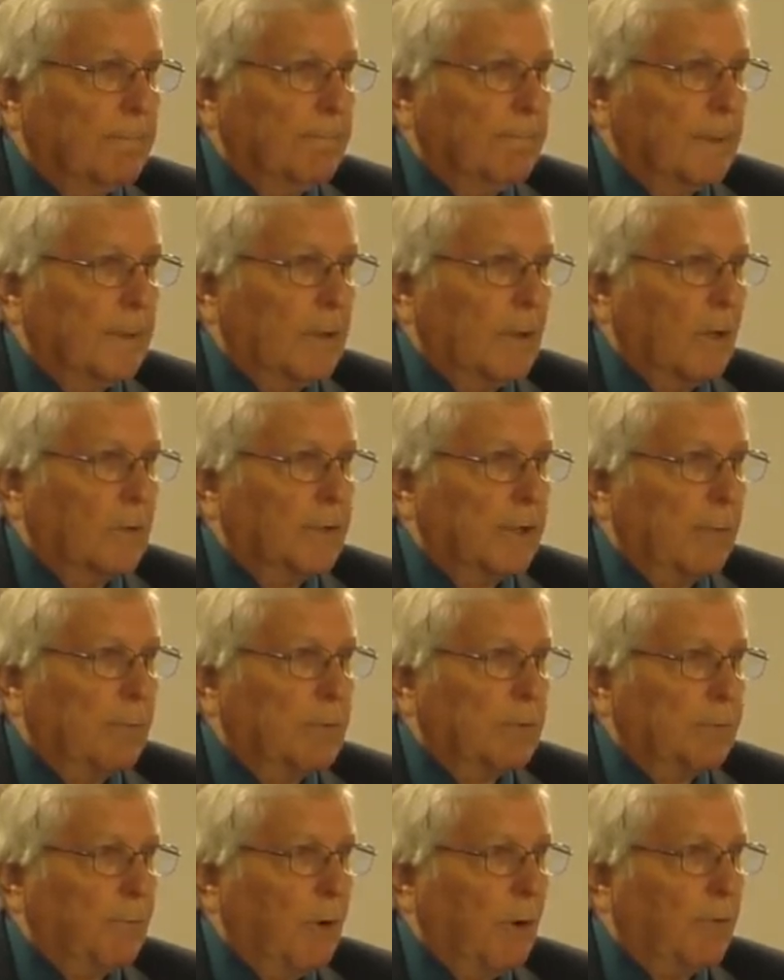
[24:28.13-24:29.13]
because it
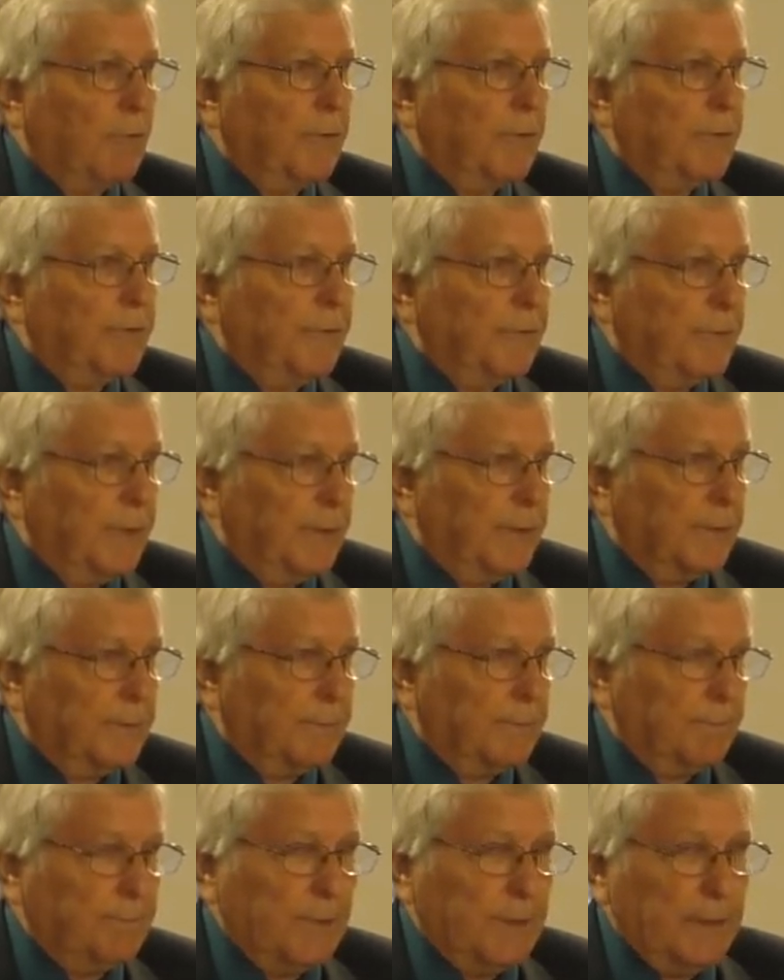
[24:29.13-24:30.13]
was brought to his
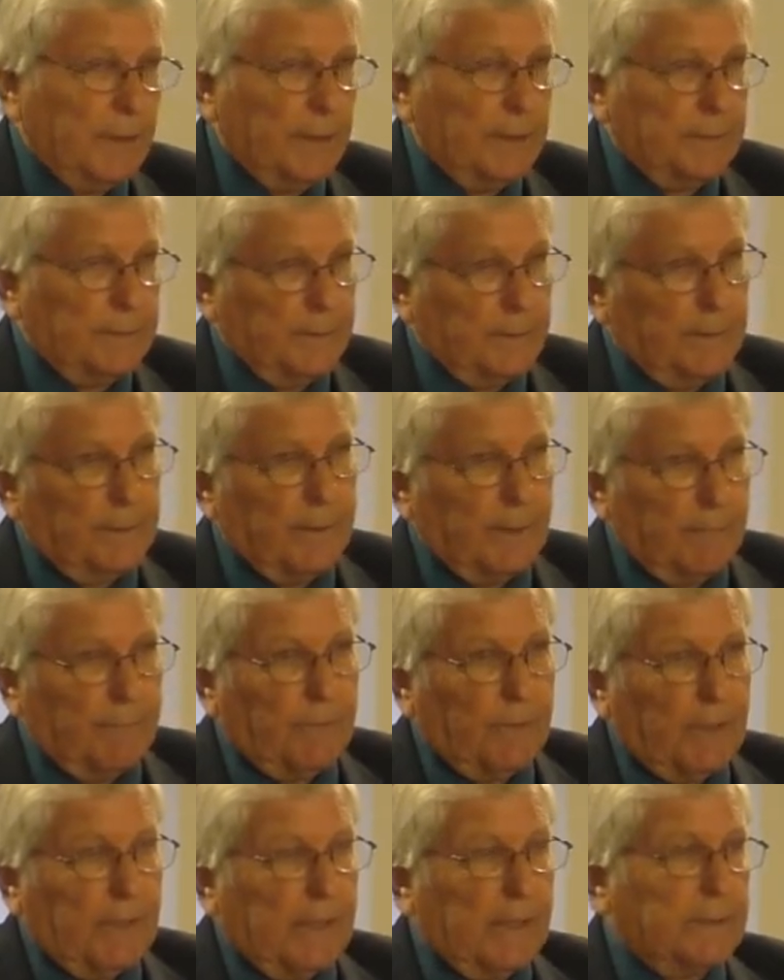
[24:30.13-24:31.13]
attention. But it,
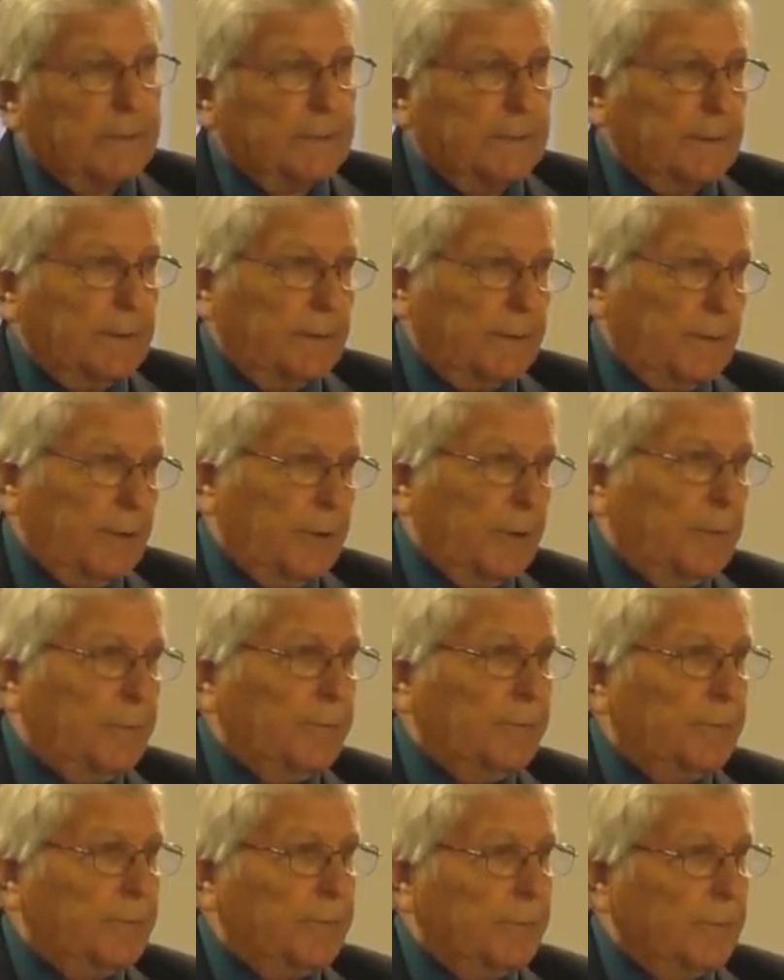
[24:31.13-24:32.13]
nevertheless, the
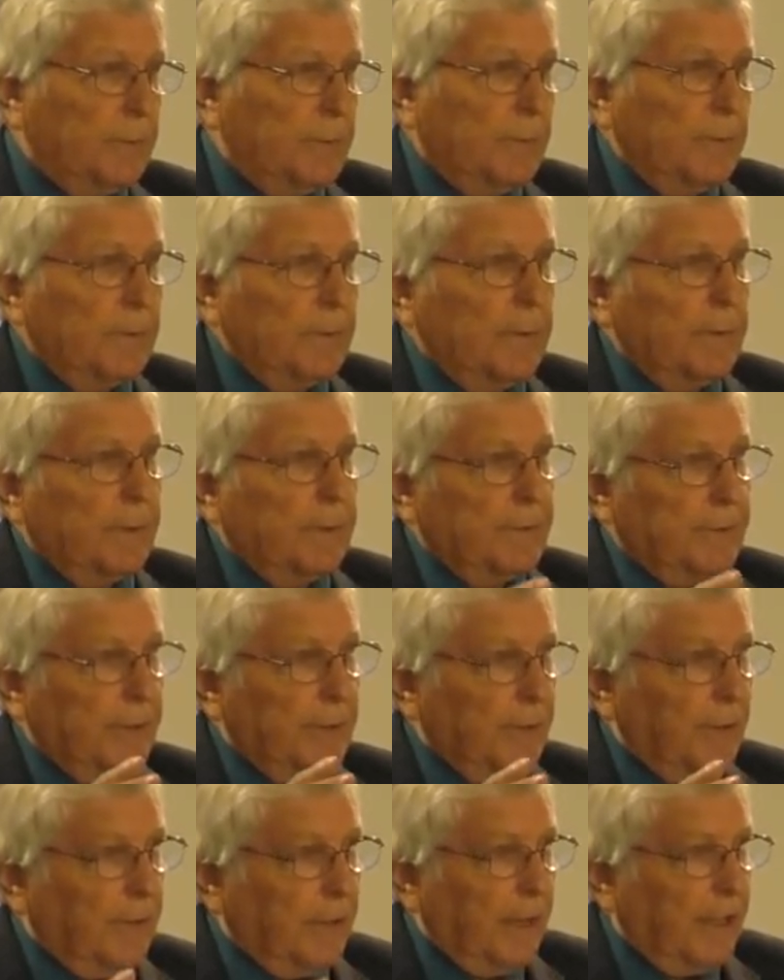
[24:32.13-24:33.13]
news is
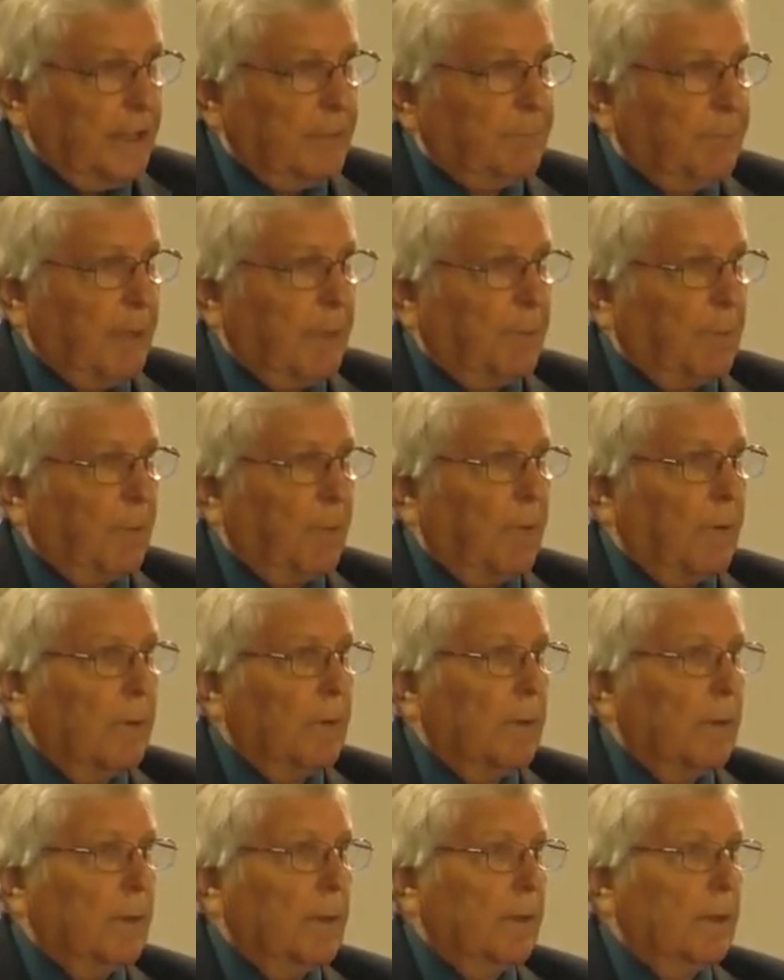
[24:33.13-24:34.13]
in today's paper
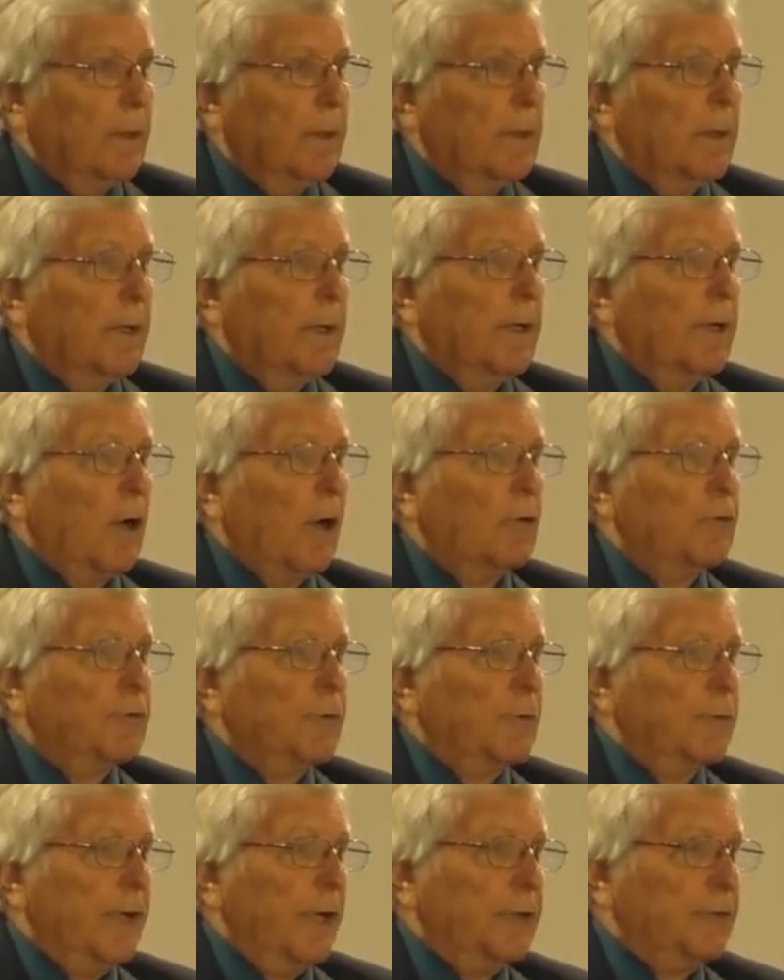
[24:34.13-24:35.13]
and
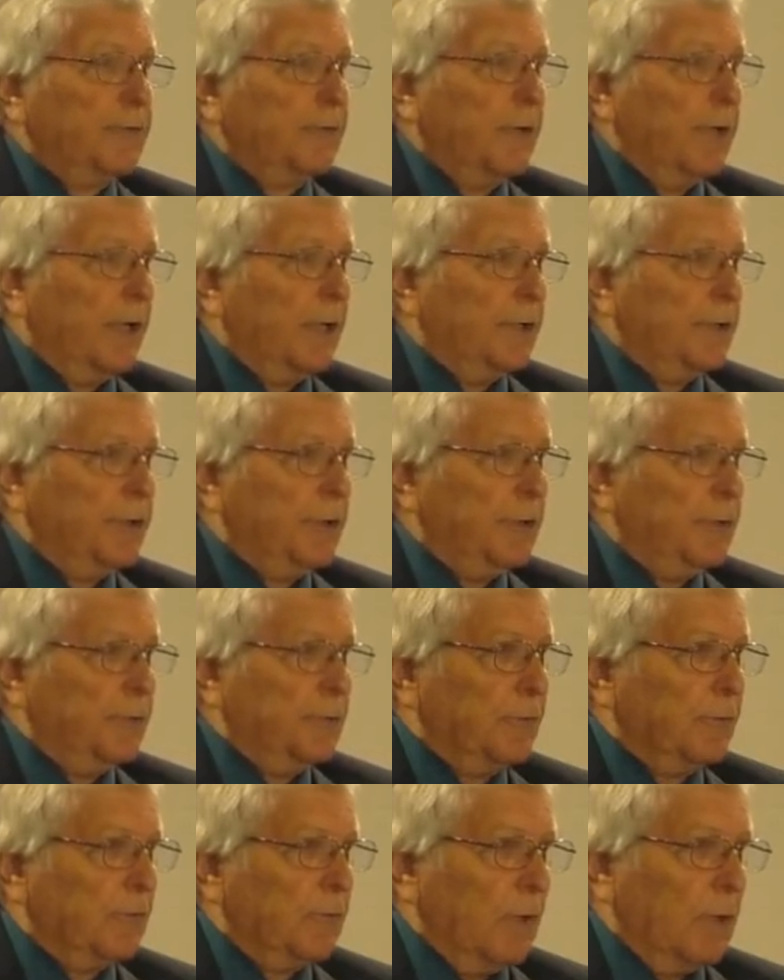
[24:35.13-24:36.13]
also yesterday's
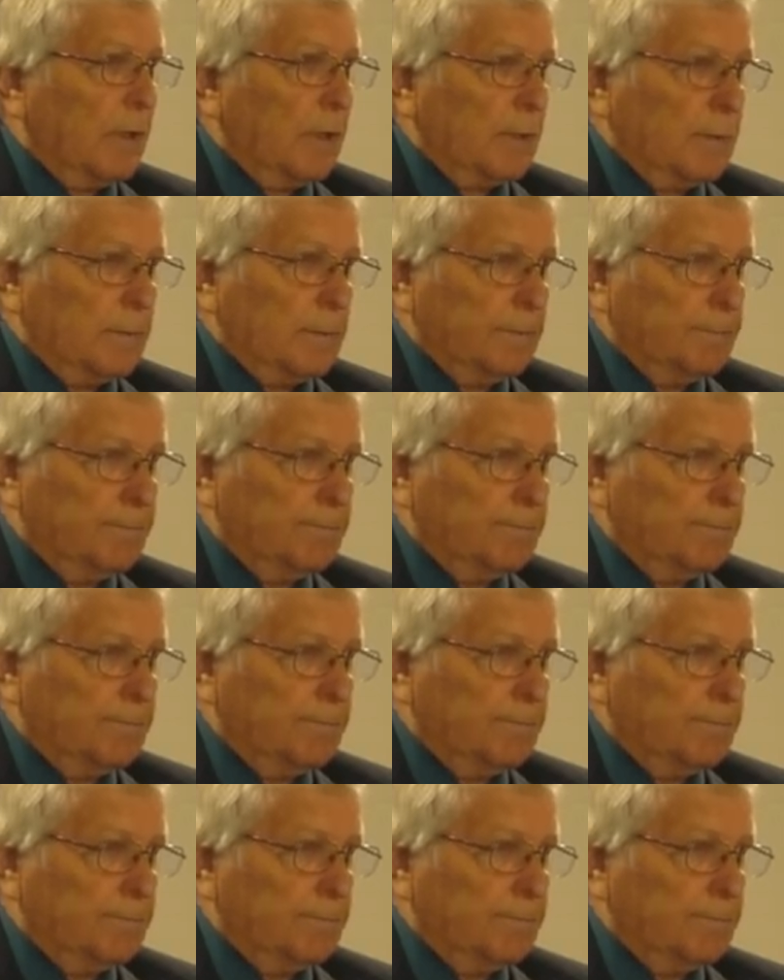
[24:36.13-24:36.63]
Houston Chronicle.